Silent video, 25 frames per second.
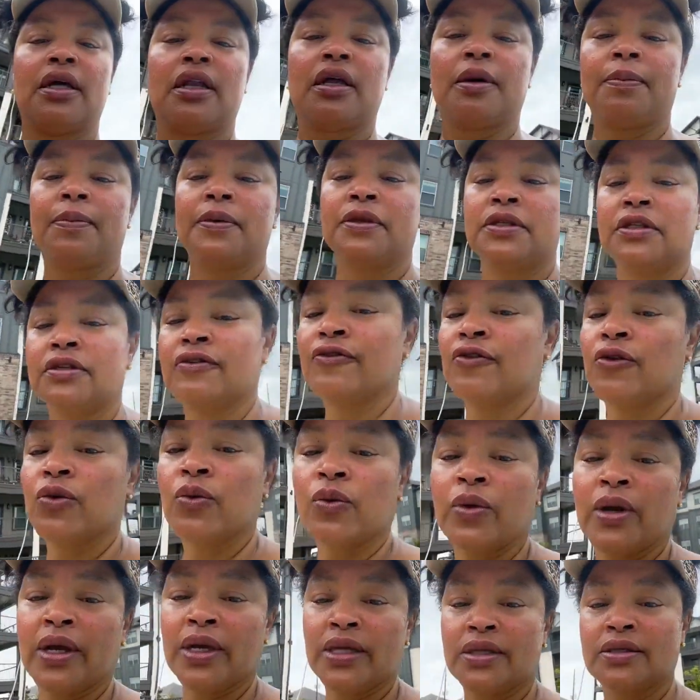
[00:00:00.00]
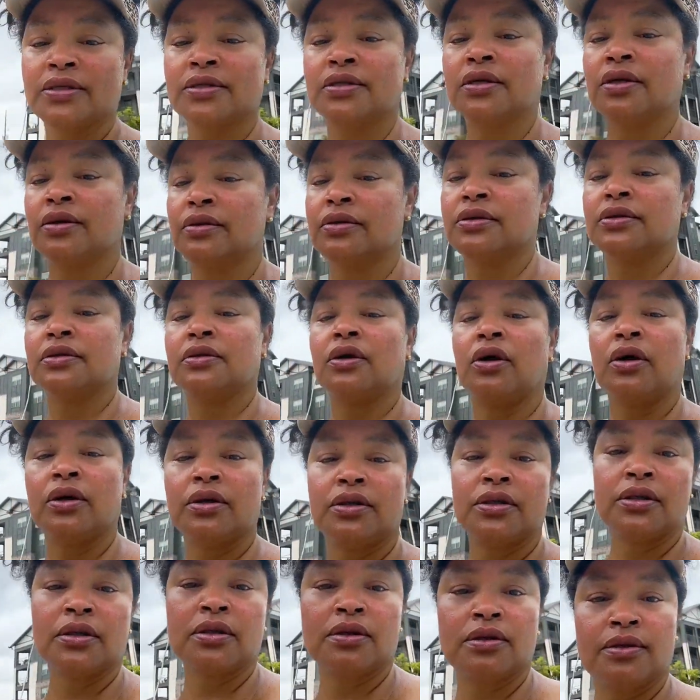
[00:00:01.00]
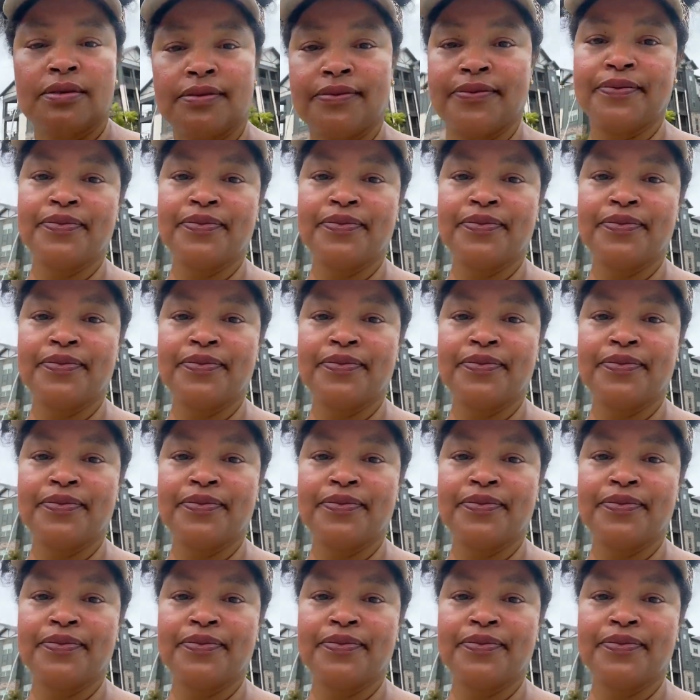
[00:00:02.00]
set up in different ways. So it's hard to,